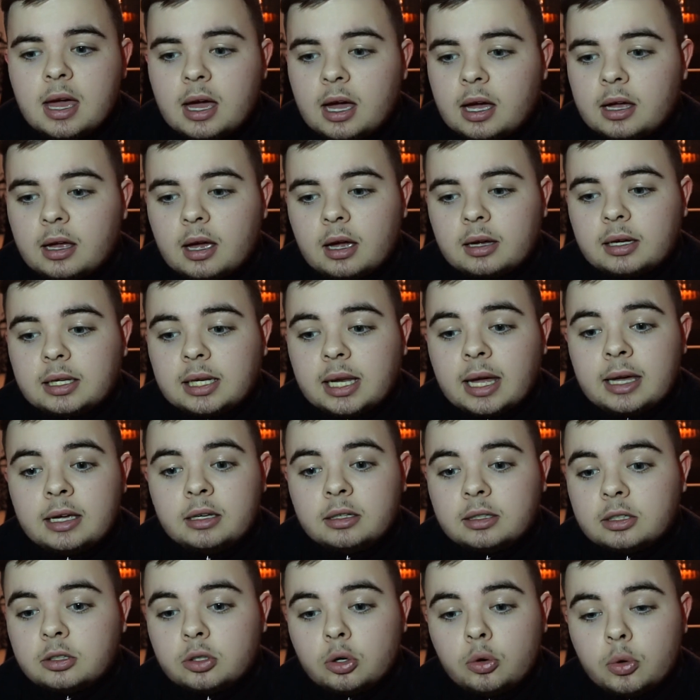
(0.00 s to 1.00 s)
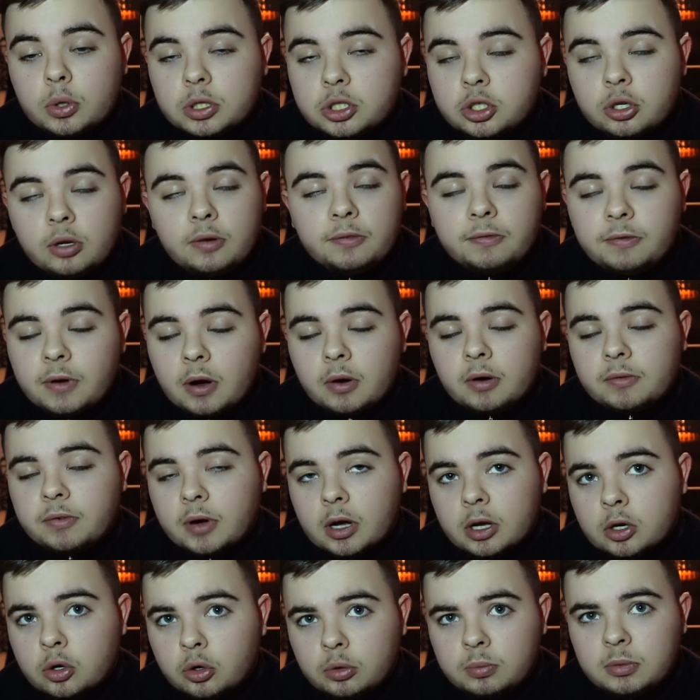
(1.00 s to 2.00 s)
and Clayton, who are two very,
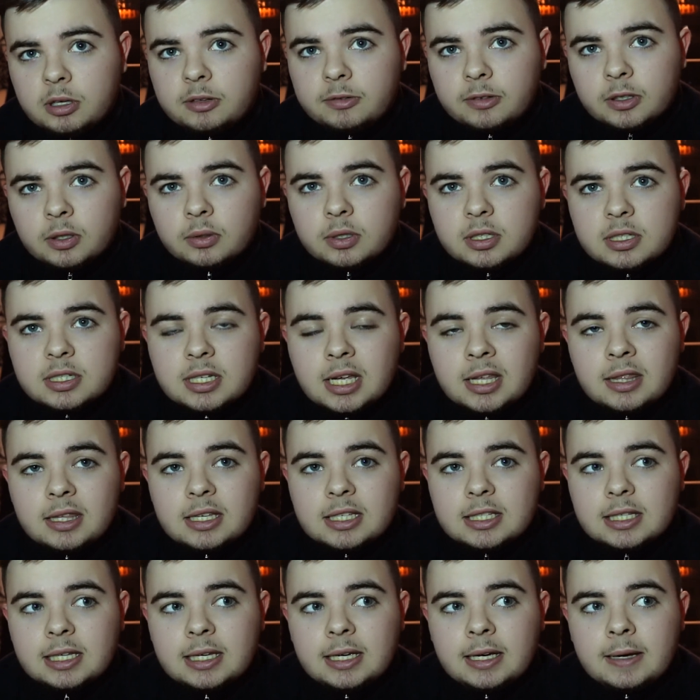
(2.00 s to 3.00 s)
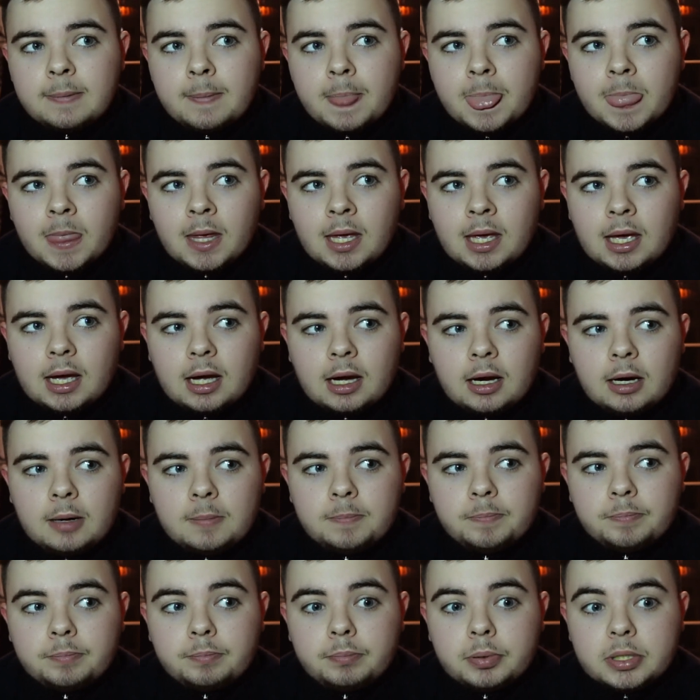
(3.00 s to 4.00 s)
very good midfielders in this league.
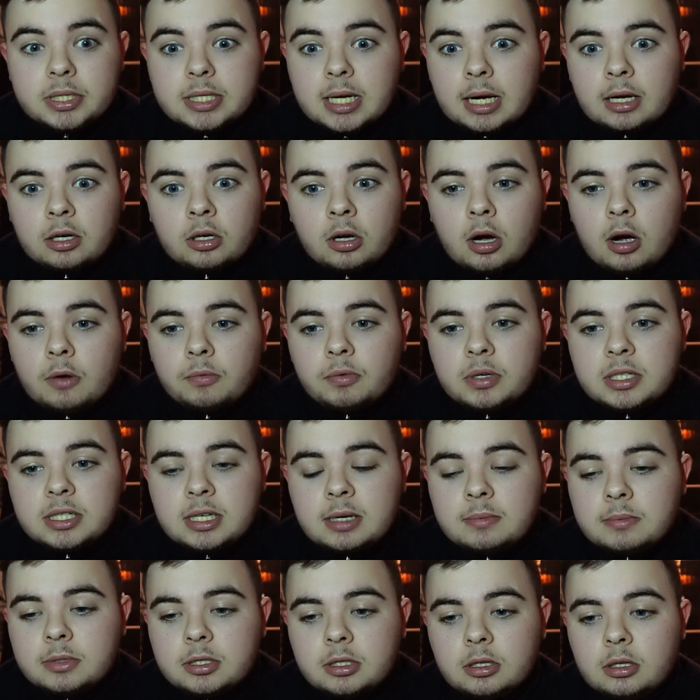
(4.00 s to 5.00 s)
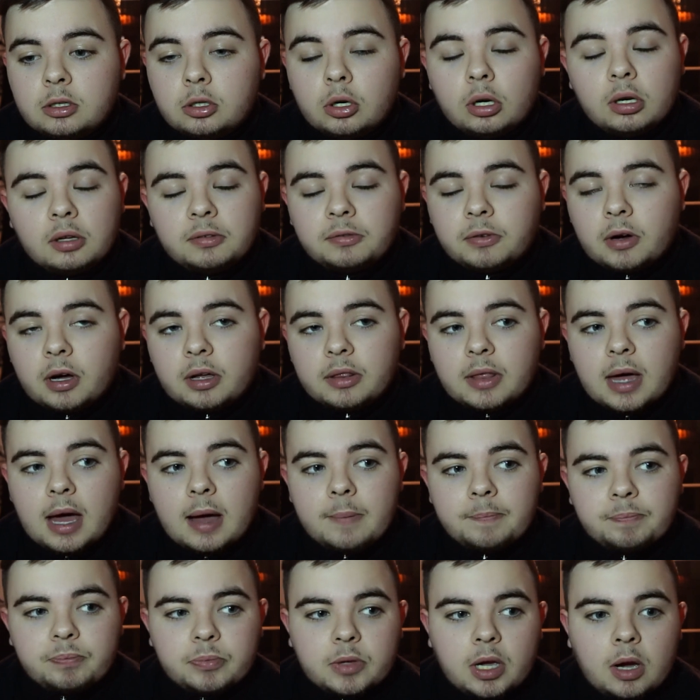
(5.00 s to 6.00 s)
But second half, we seemed to nullify
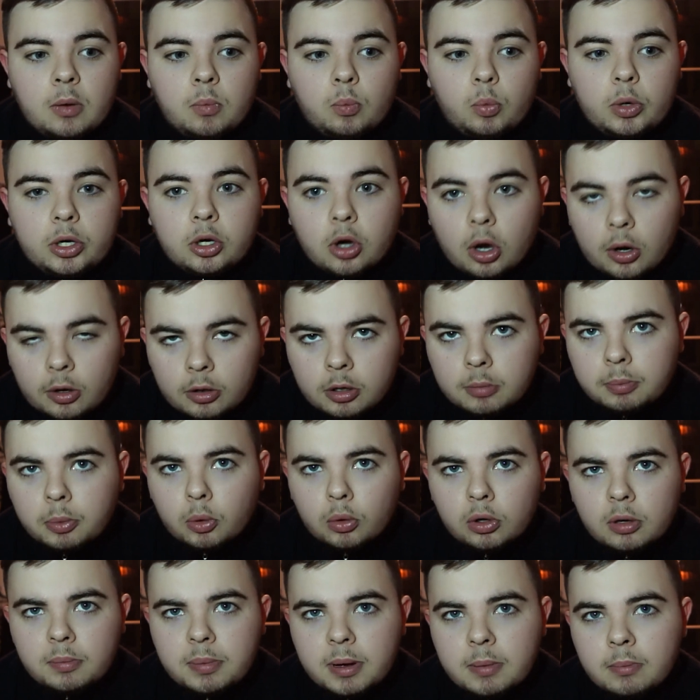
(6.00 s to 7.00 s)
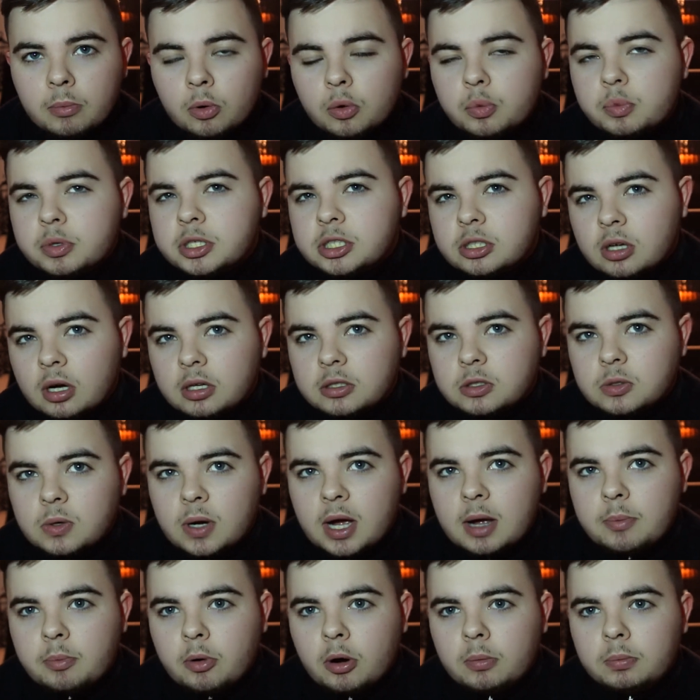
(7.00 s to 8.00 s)
that, and we got on the ball a bit more, and we started to
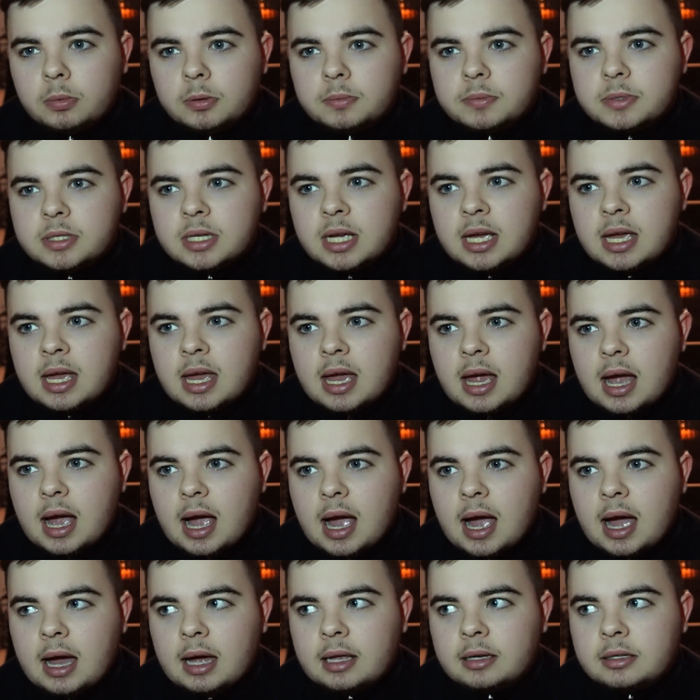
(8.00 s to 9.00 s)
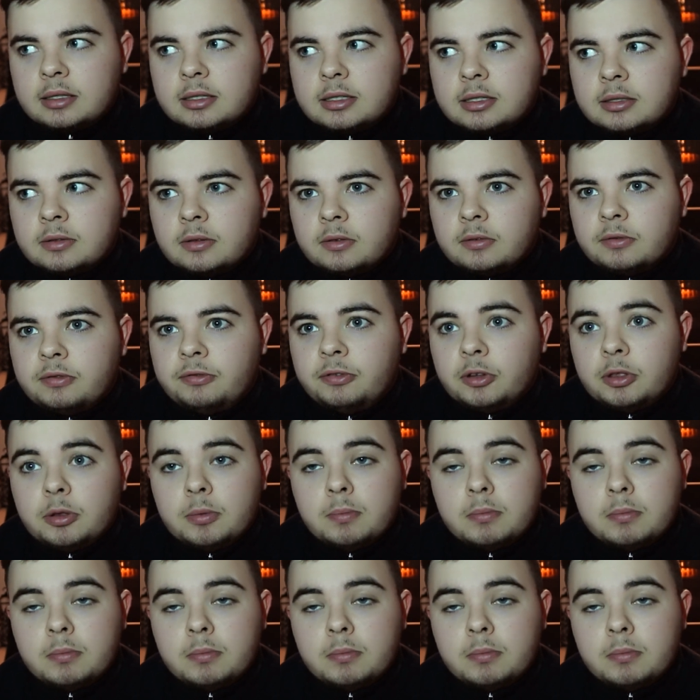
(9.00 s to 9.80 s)
create problems. And for the